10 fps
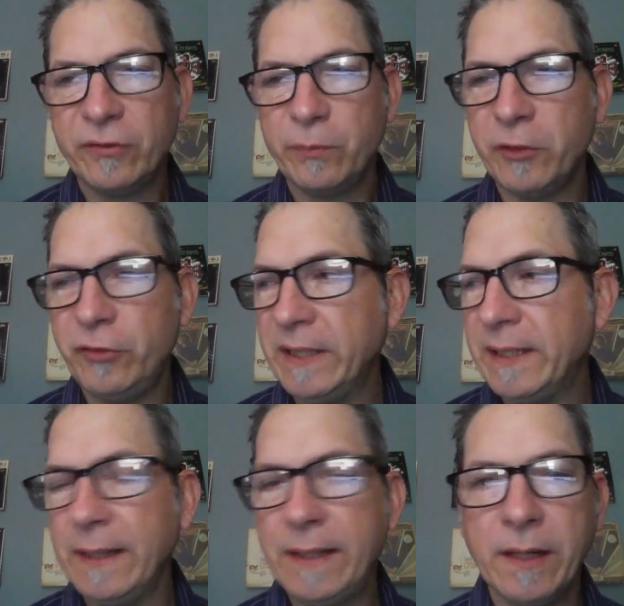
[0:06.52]
Spreadsheet
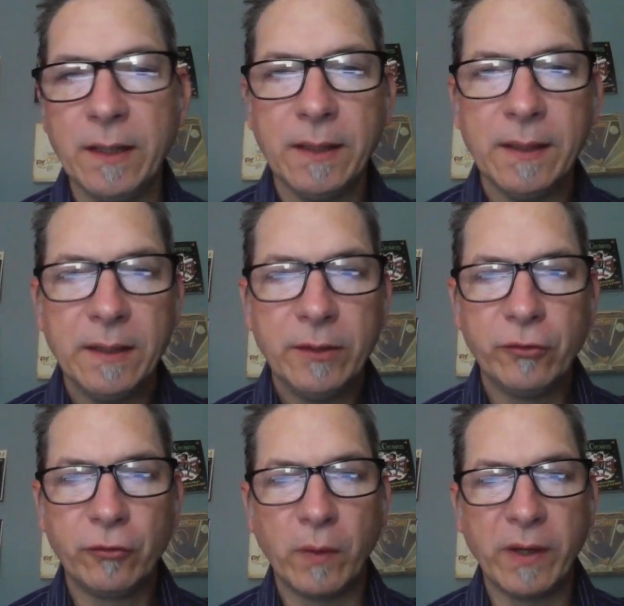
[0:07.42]
Geek here.
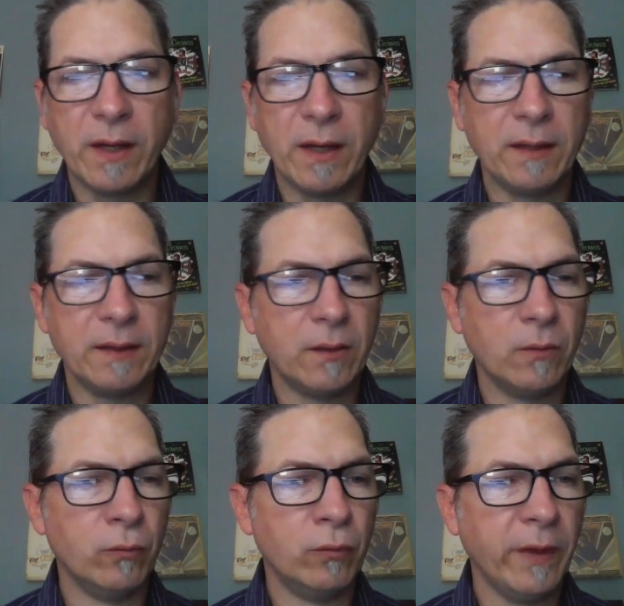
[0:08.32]
Just want to
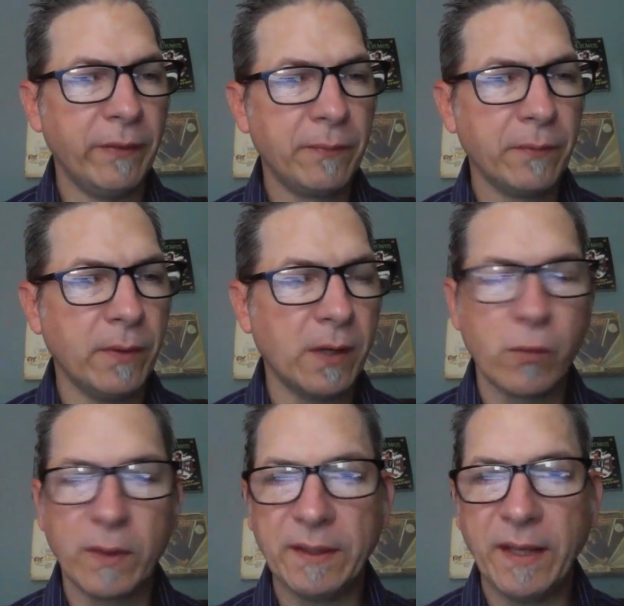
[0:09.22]
run through a
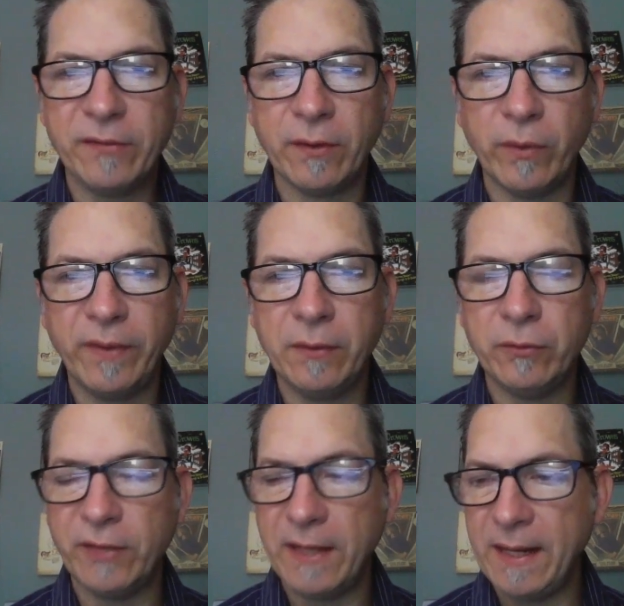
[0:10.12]
quick lesson with you
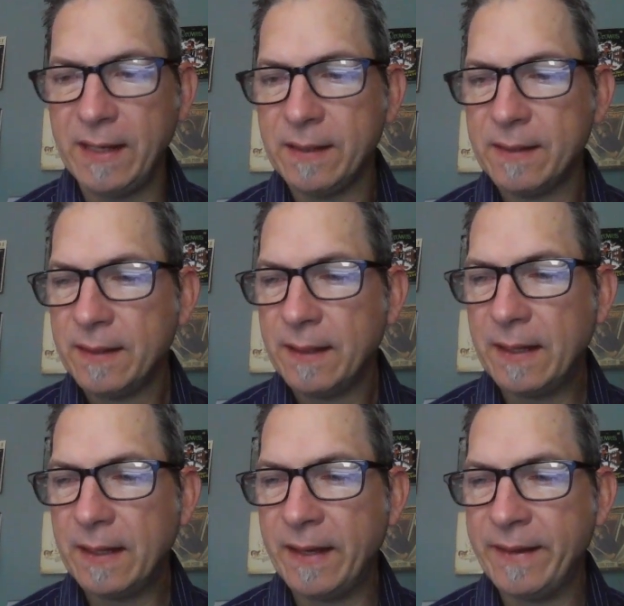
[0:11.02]
today
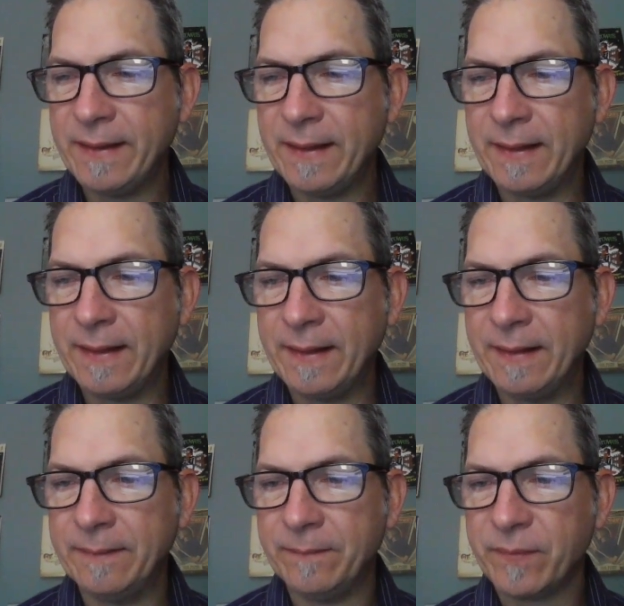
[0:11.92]
on
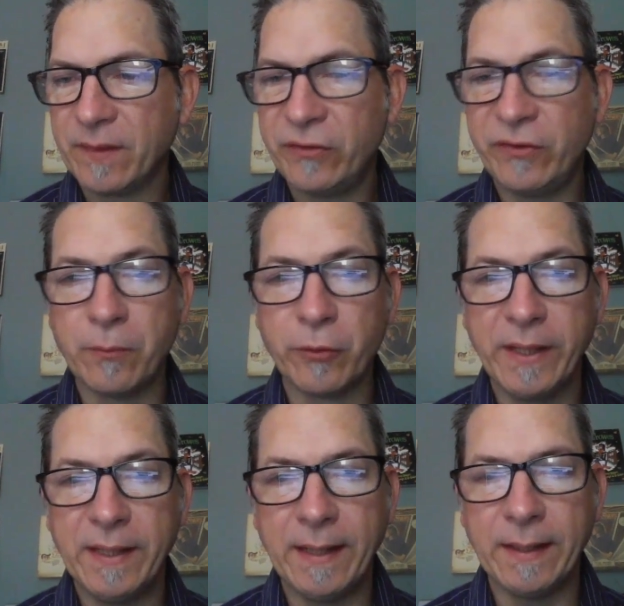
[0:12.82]

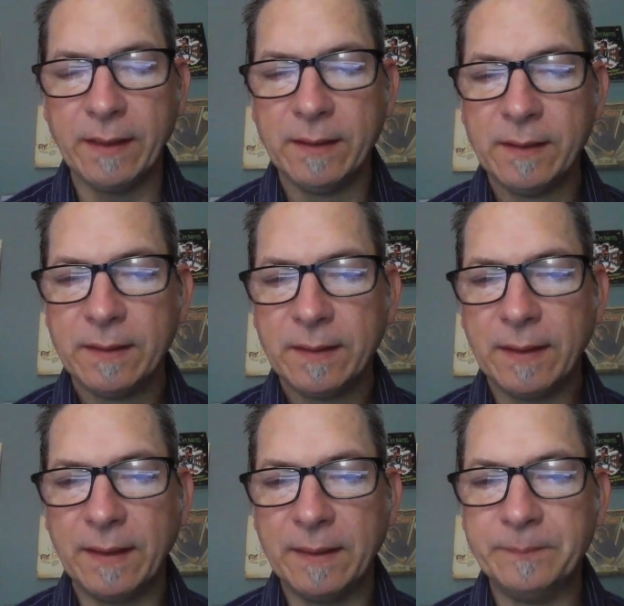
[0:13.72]
summary data.
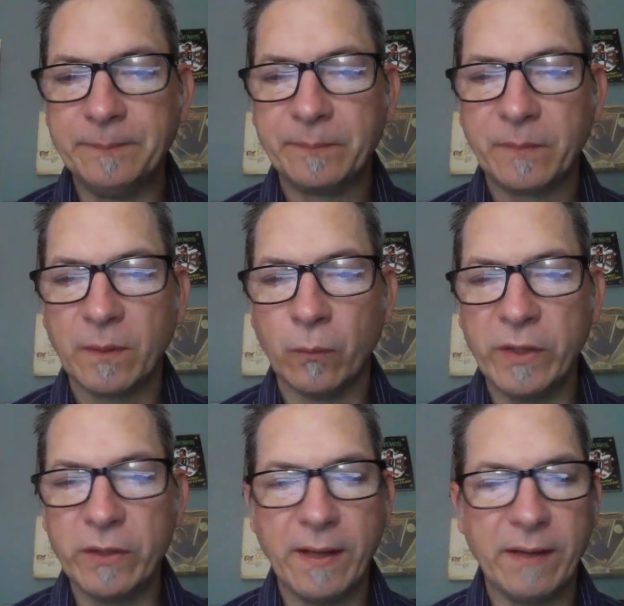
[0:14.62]
Um,
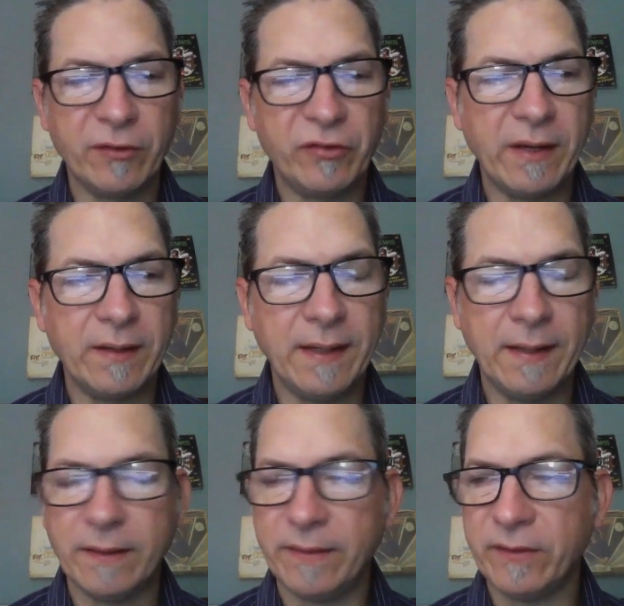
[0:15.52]
when you have a set of
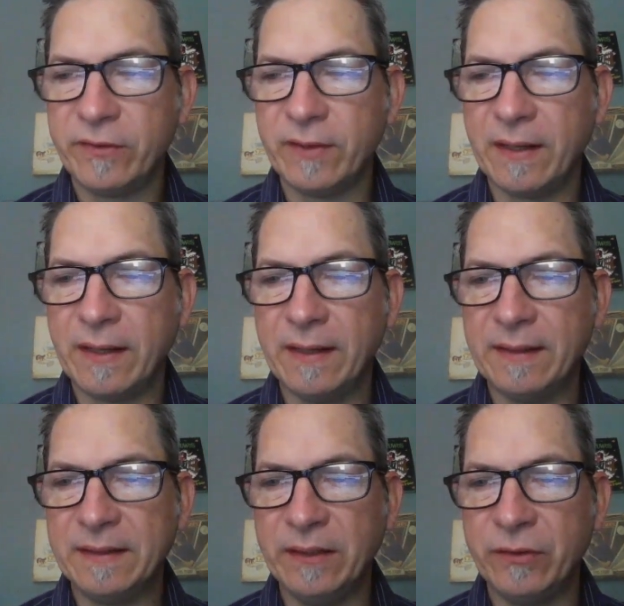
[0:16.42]
data,
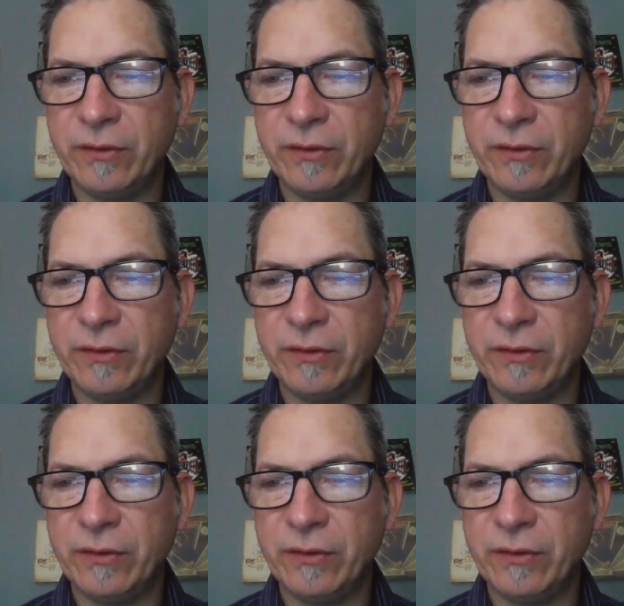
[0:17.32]
you